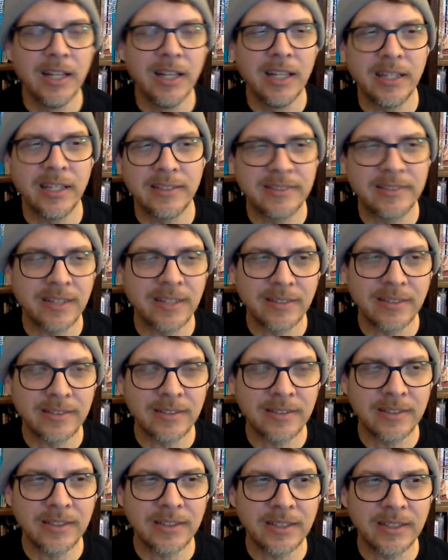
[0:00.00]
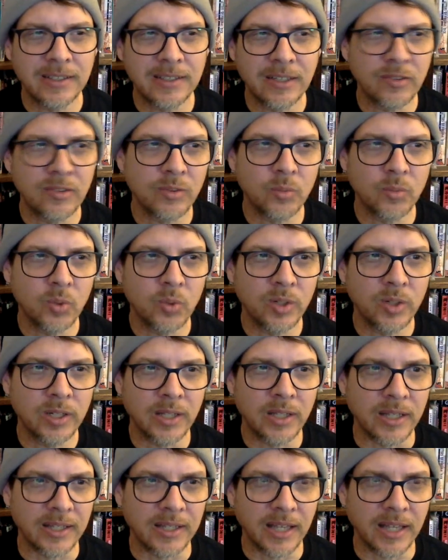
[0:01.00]
It doesn't work
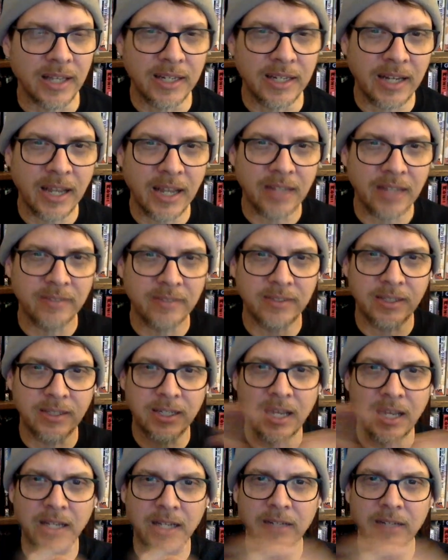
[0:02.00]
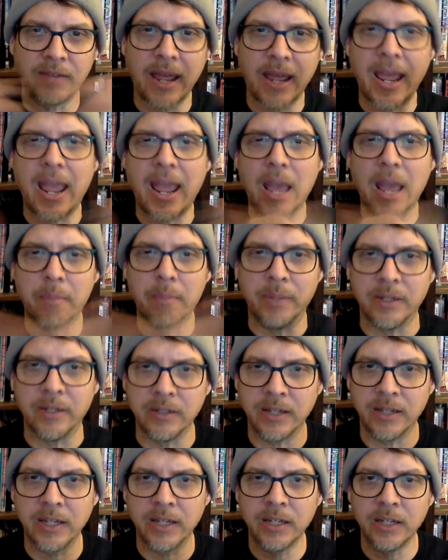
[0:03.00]
like that. It has to kind of
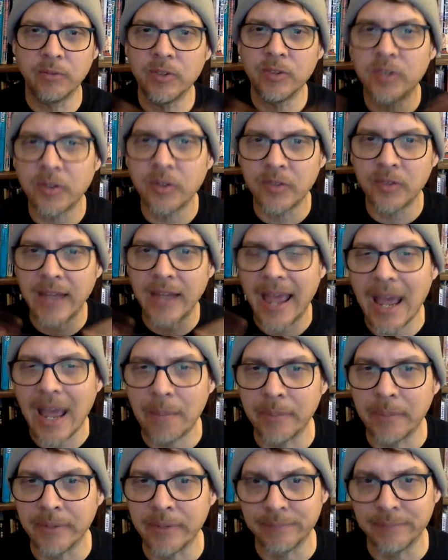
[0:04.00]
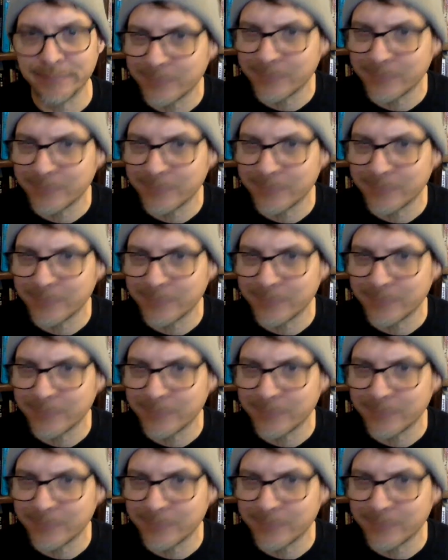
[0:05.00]
happen. And if it doesn't happen,